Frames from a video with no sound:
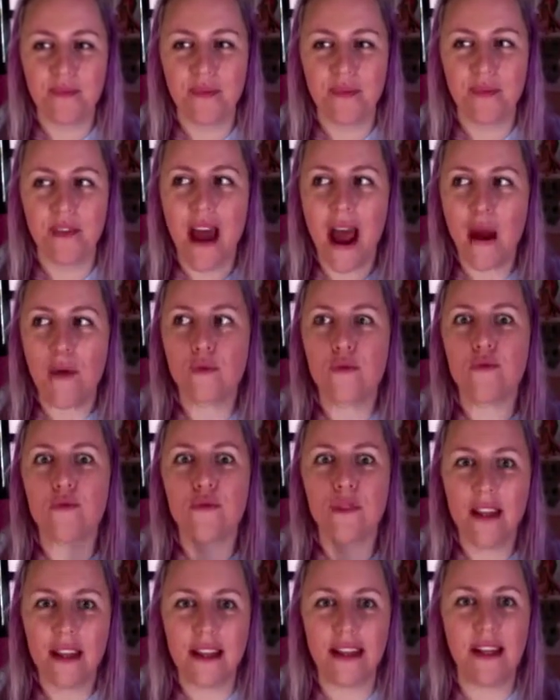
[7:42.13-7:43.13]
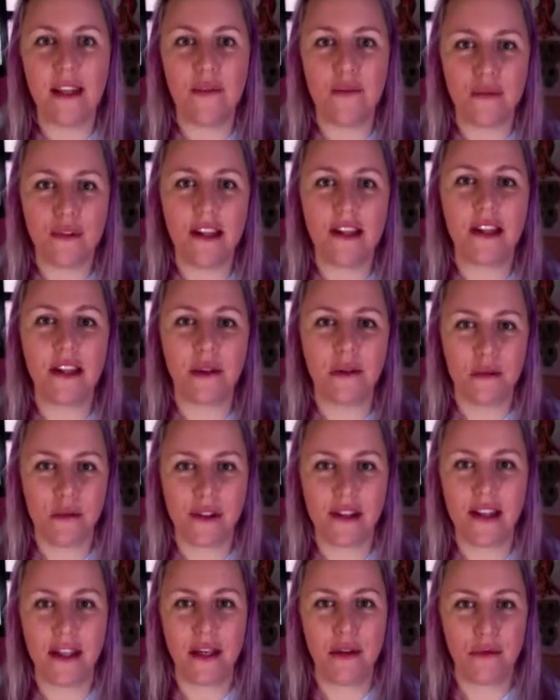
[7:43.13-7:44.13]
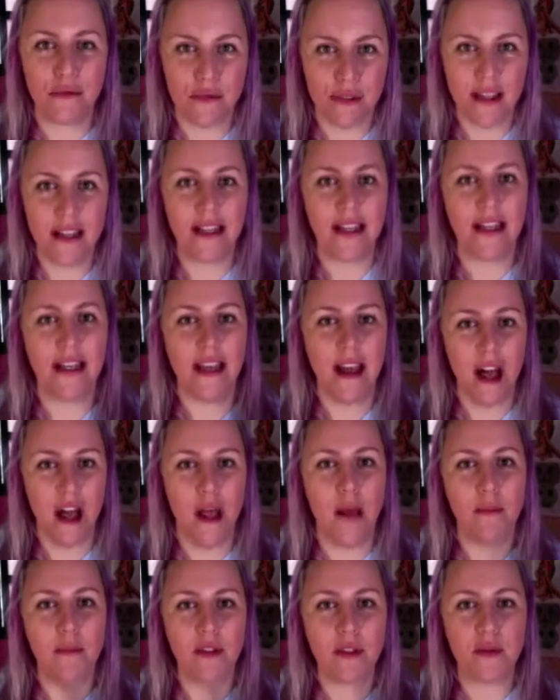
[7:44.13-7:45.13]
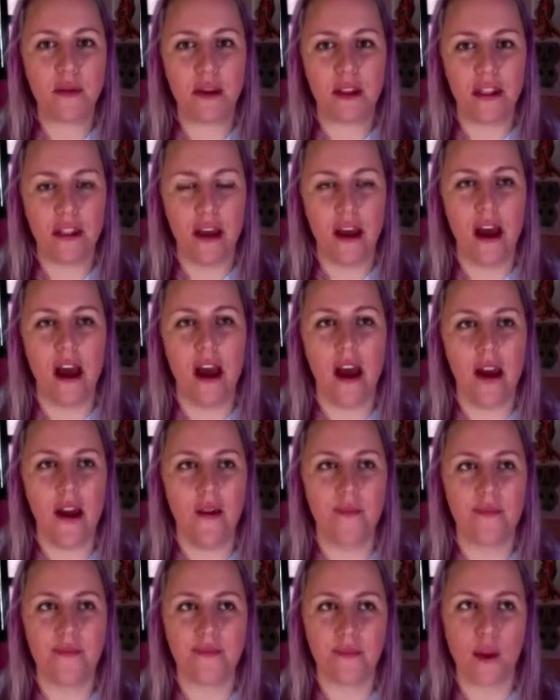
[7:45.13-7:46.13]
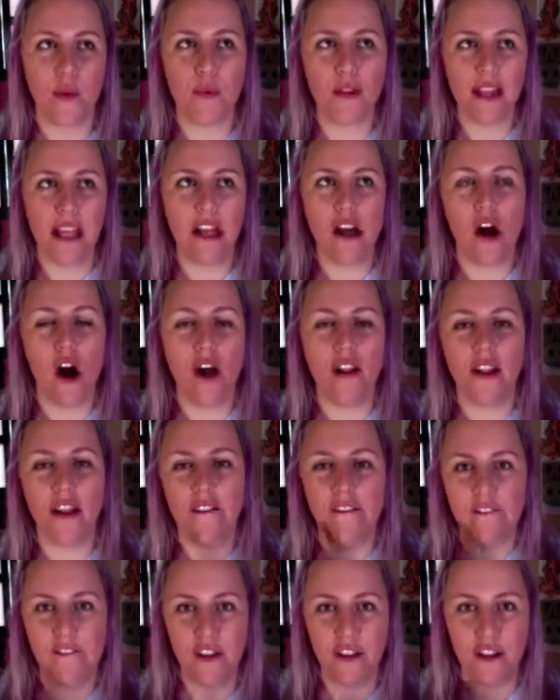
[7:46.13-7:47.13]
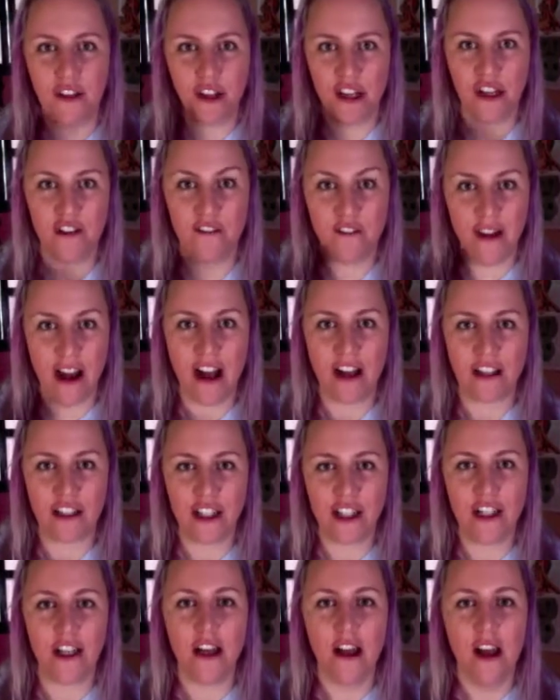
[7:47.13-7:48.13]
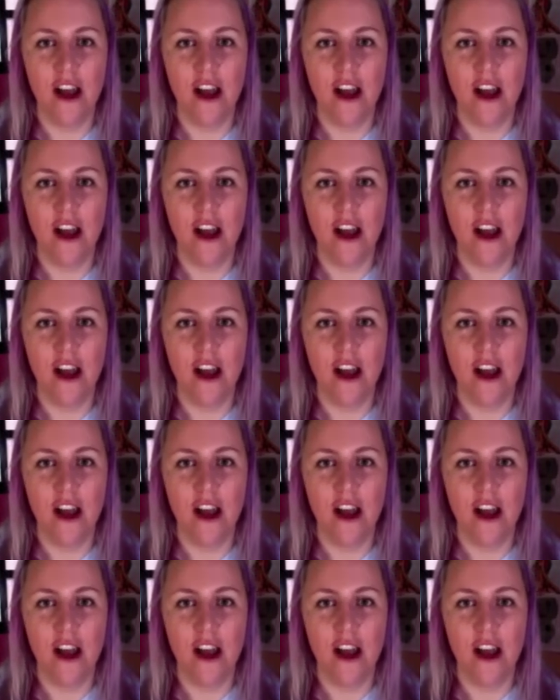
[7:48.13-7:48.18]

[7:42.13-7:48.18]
That really, really, really, really helps with what they call the feel-good factor.